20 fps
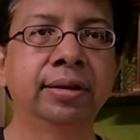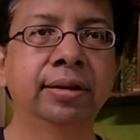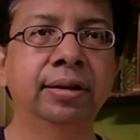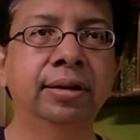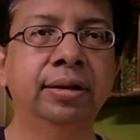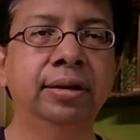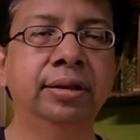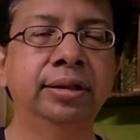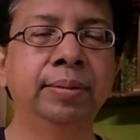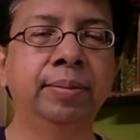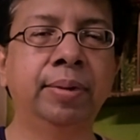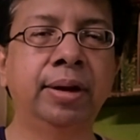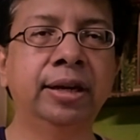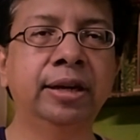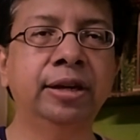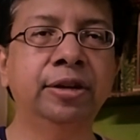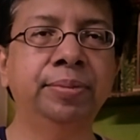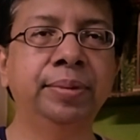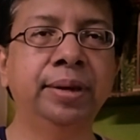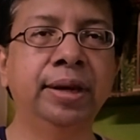The
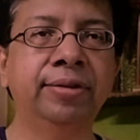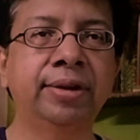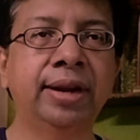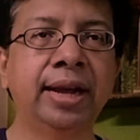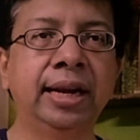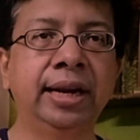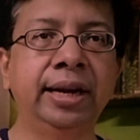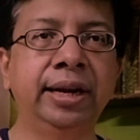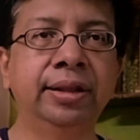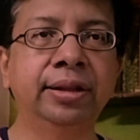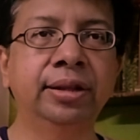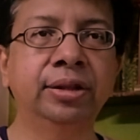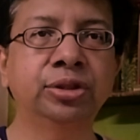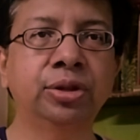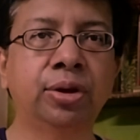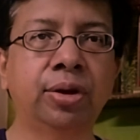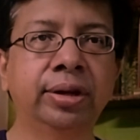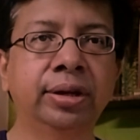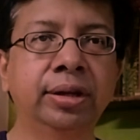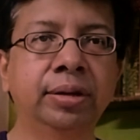markets may have rallied in the
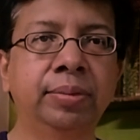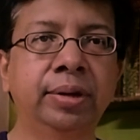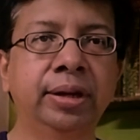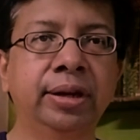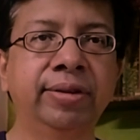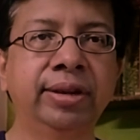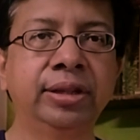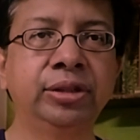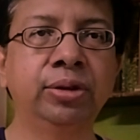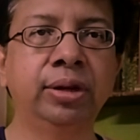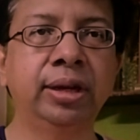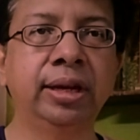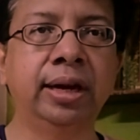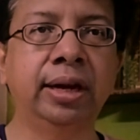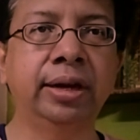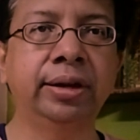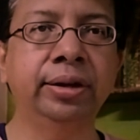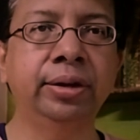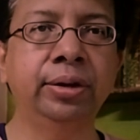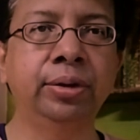short term, but eventually
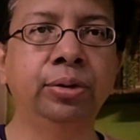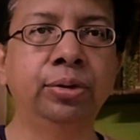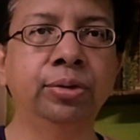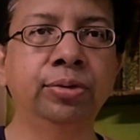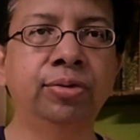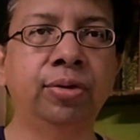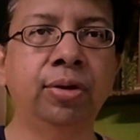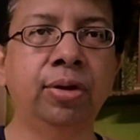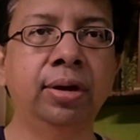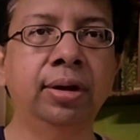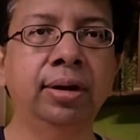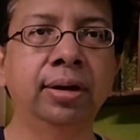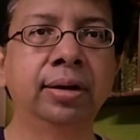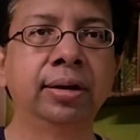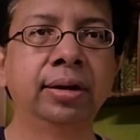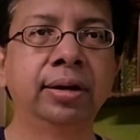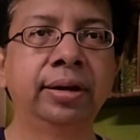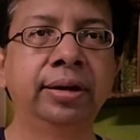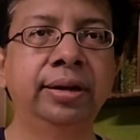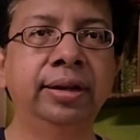continued to fall
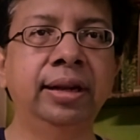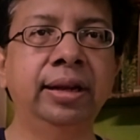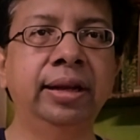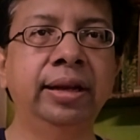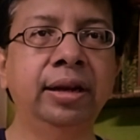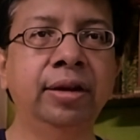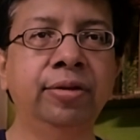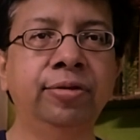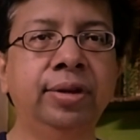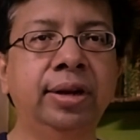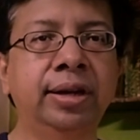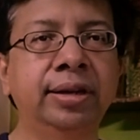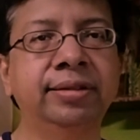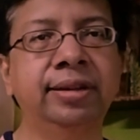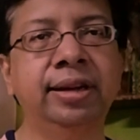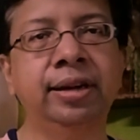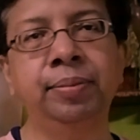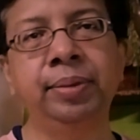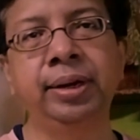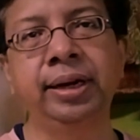till enough cuts
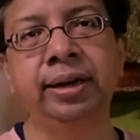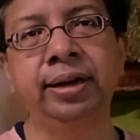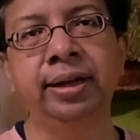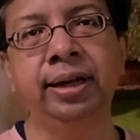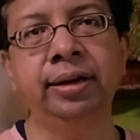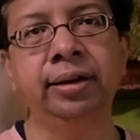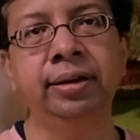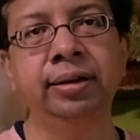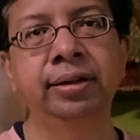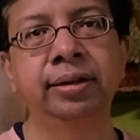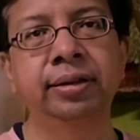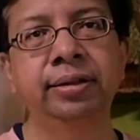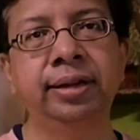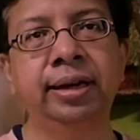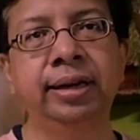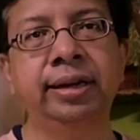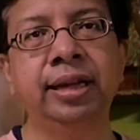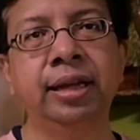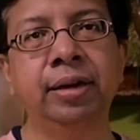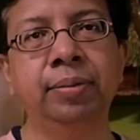had been done
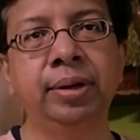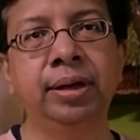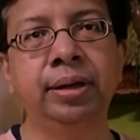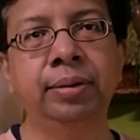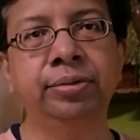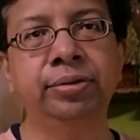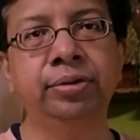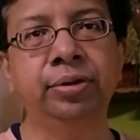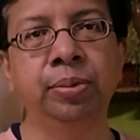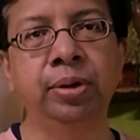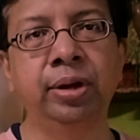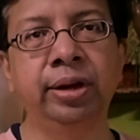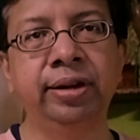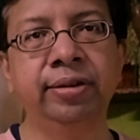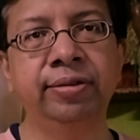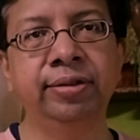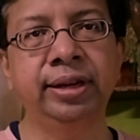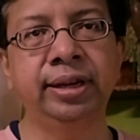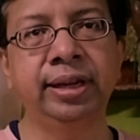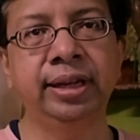that can become
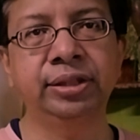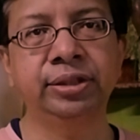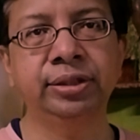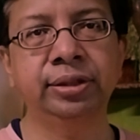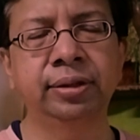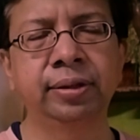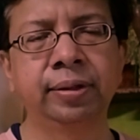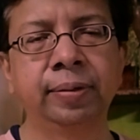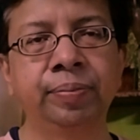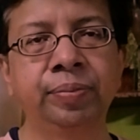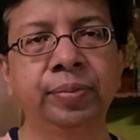stimulative in nature.